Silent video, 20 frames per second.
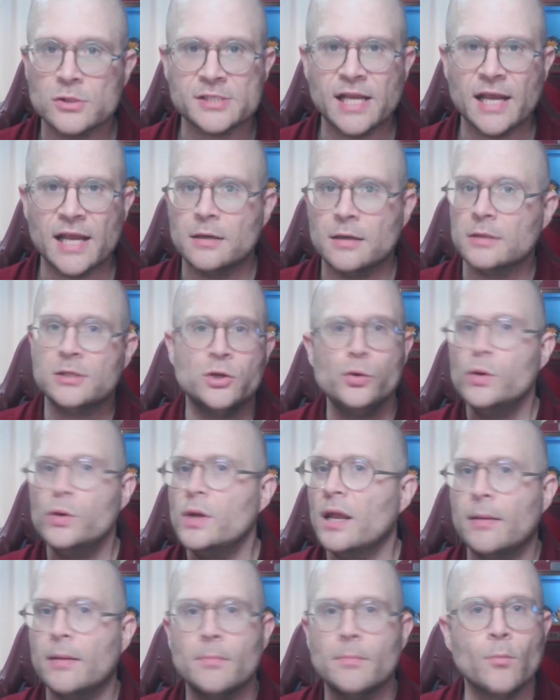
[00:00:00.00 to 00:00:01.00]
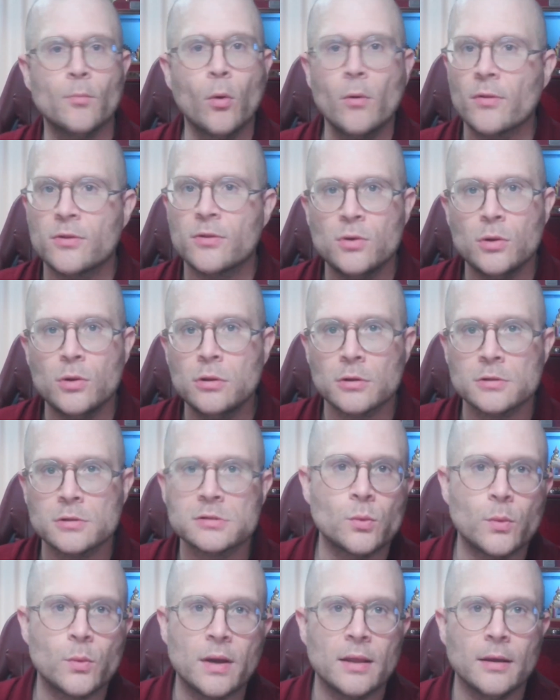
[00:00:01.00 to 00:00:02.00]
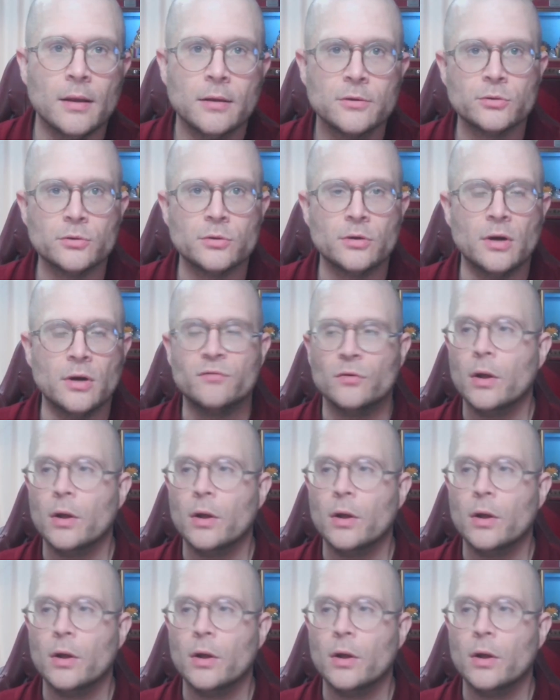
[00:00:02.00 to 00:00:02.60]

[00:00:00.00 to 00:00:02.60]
until you get more than 2/3 of the way through the novel.